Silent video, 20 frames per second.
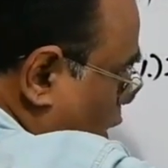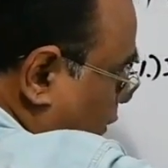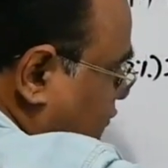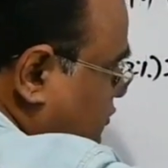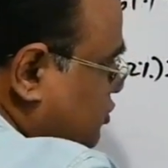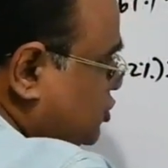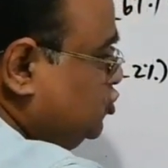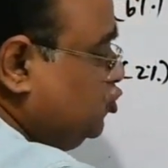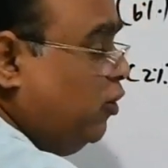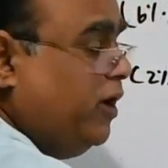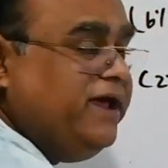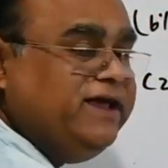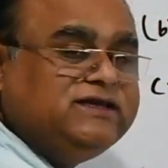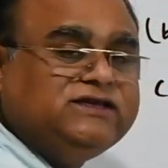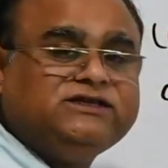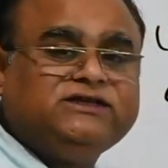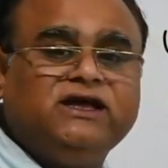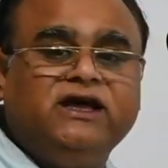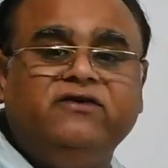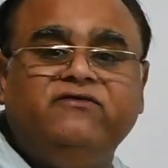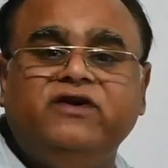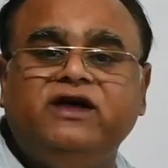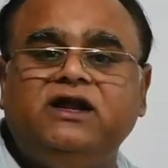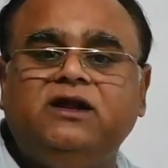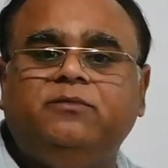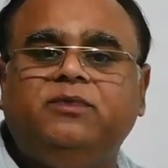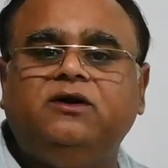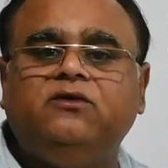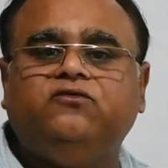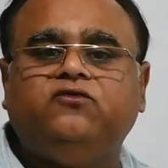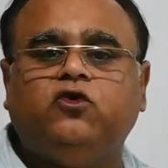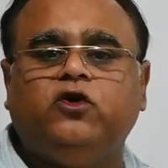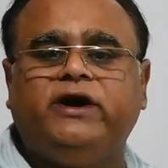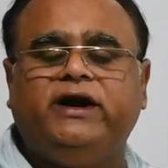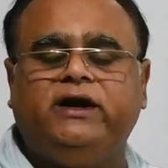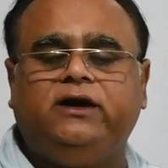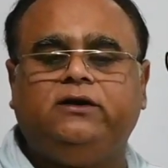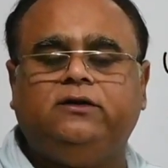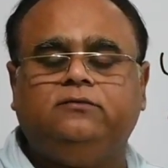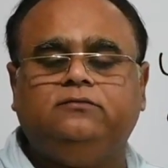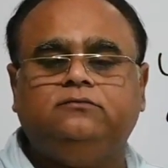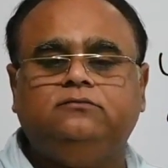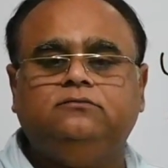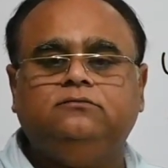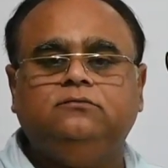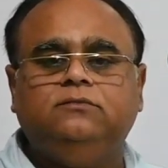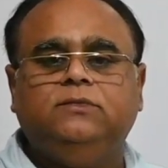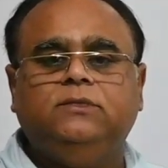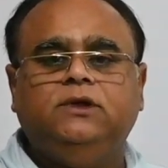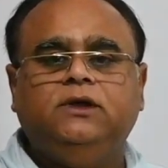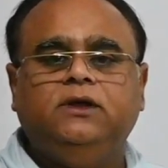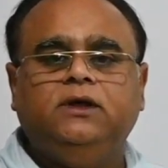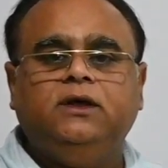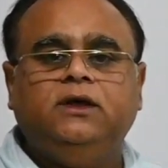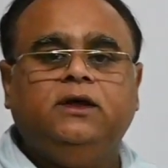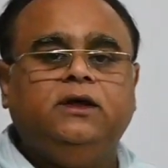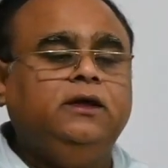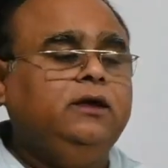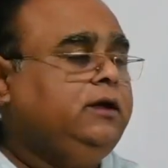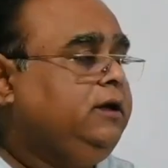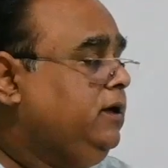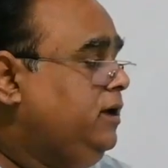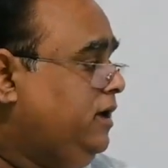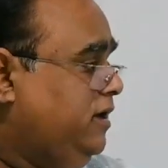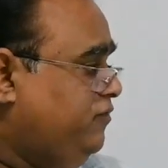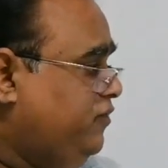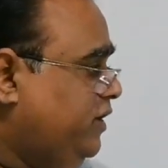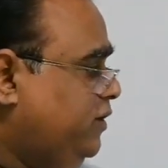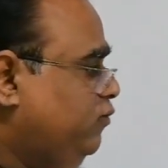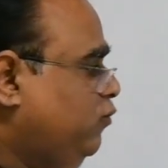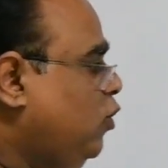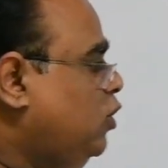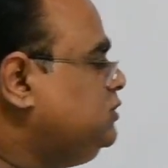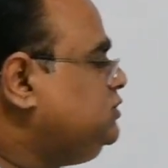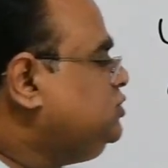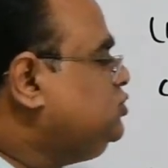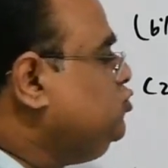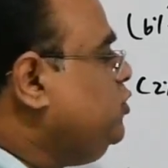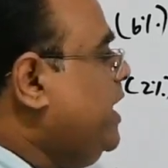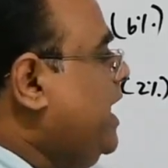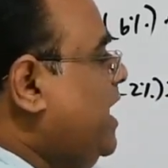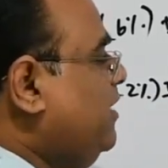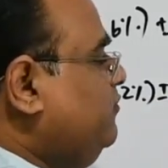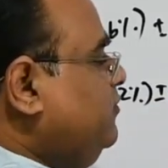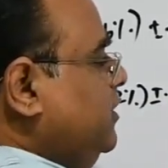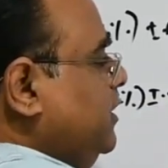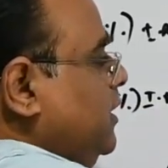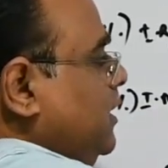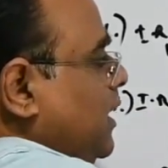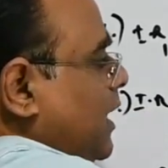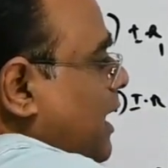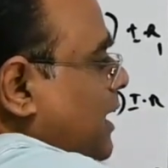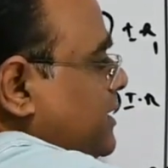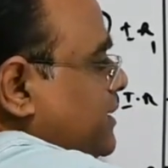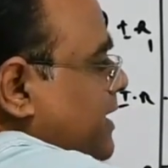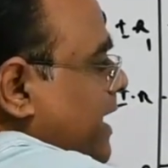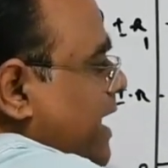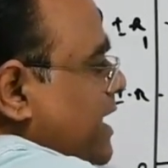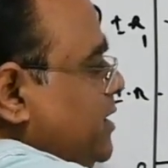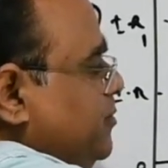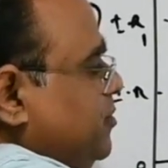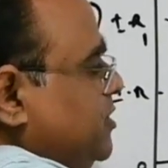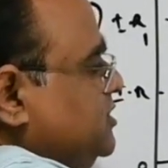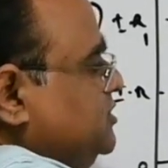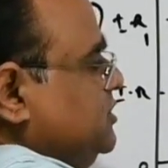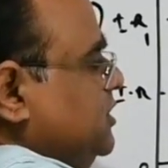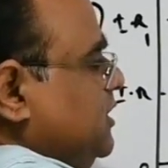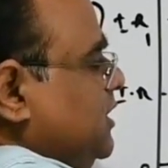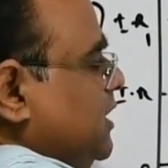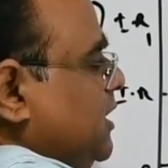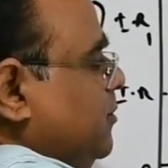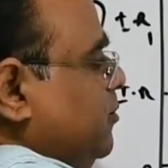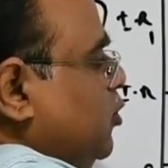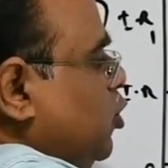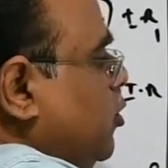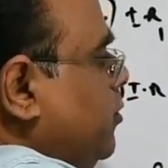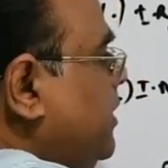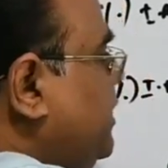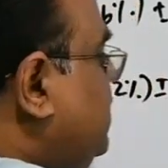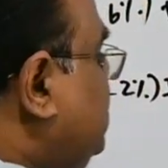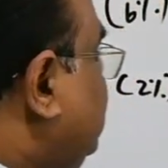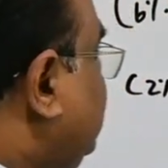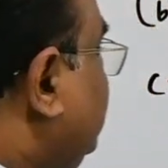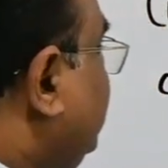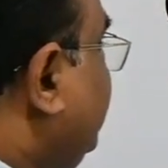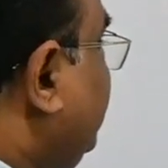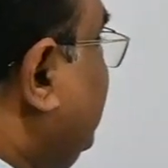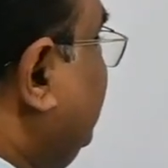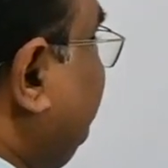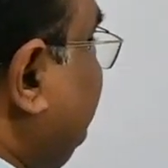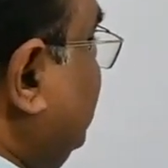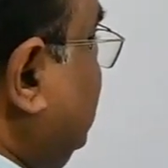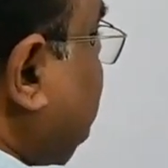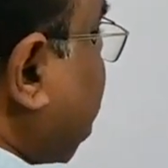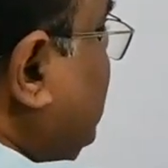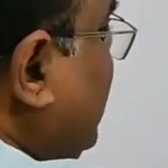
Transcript: of choice available for it. If it wants to have a 9% unemployment, it will